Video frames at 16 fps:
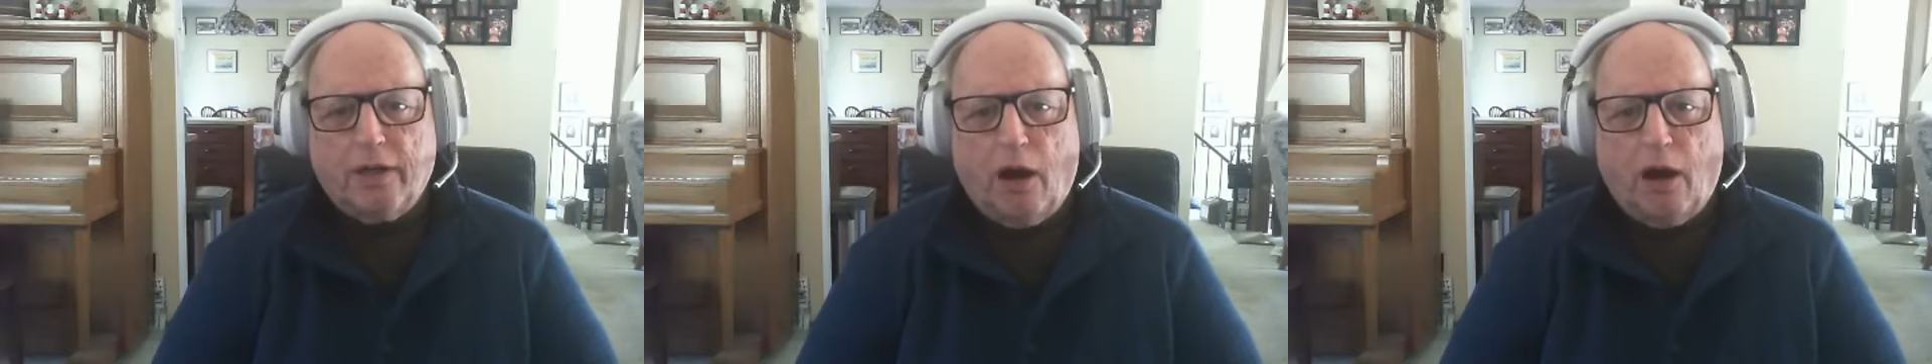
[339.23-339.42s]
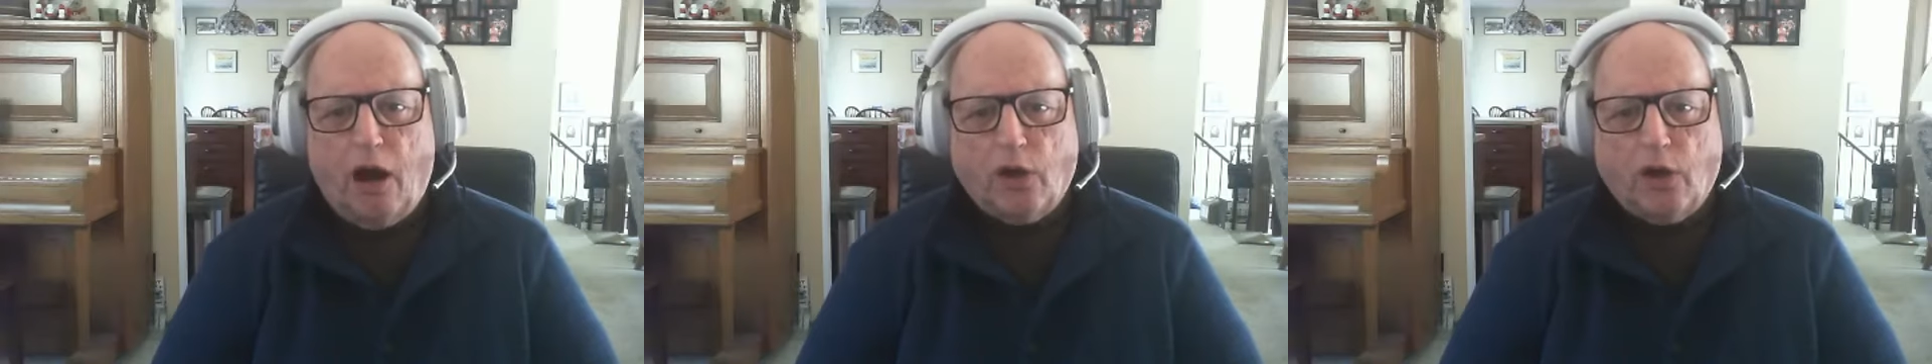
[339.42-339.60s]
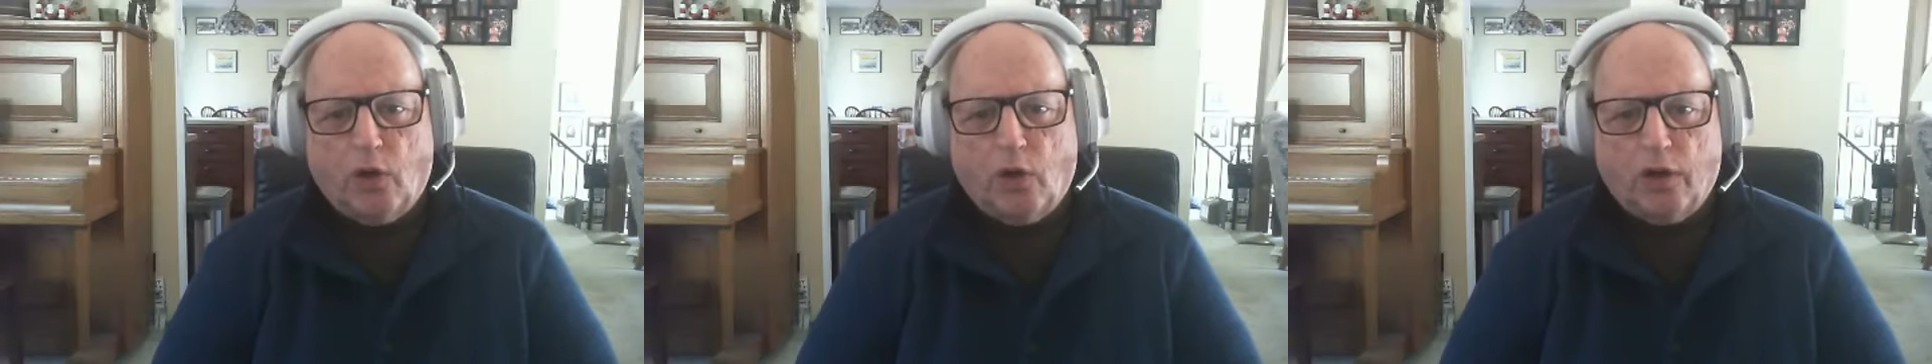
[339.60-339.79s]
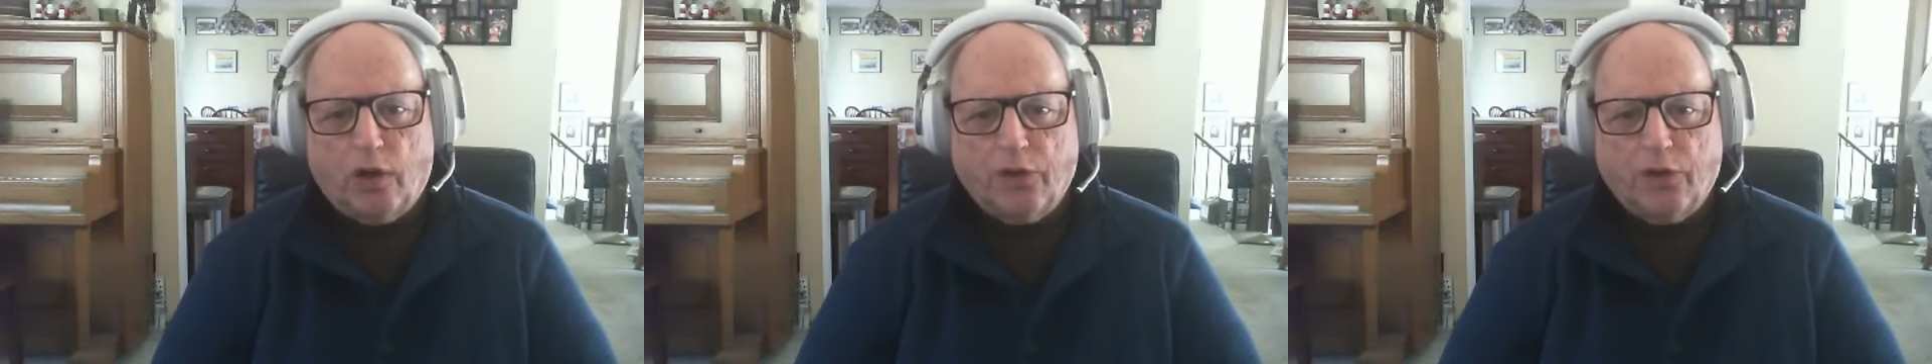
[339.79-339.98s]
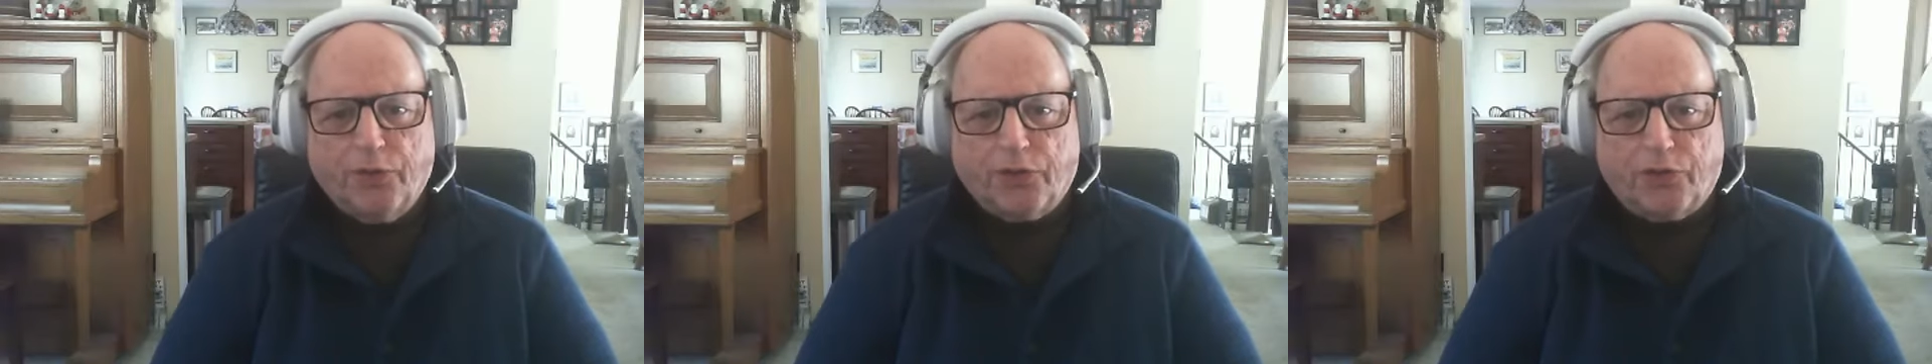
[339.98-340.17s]
anwa
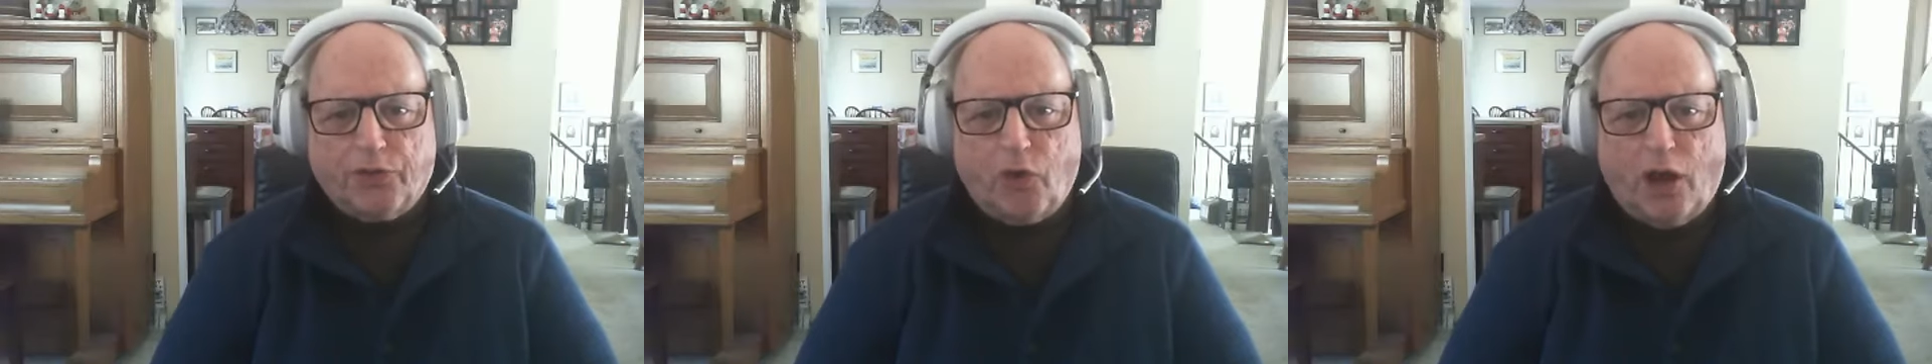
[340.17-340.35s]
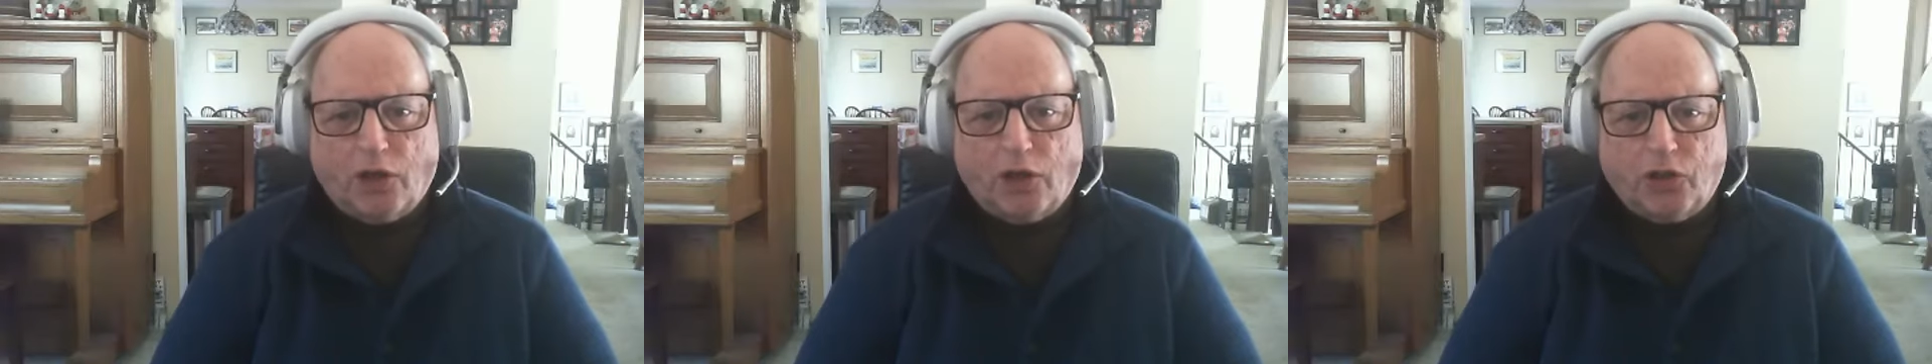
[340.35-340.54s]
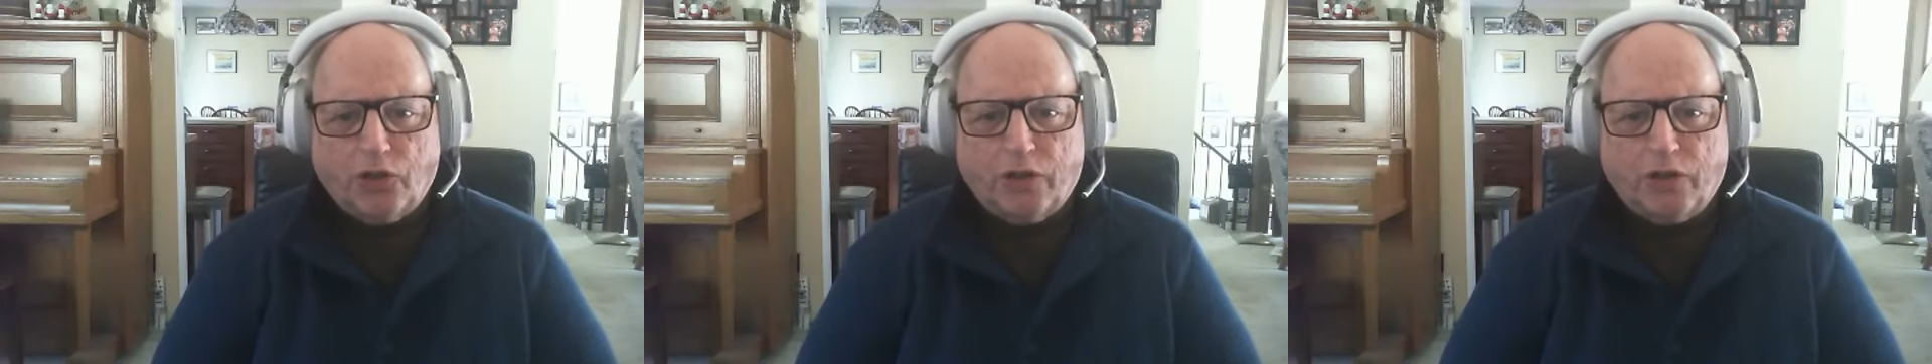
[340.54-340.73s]
of the structure.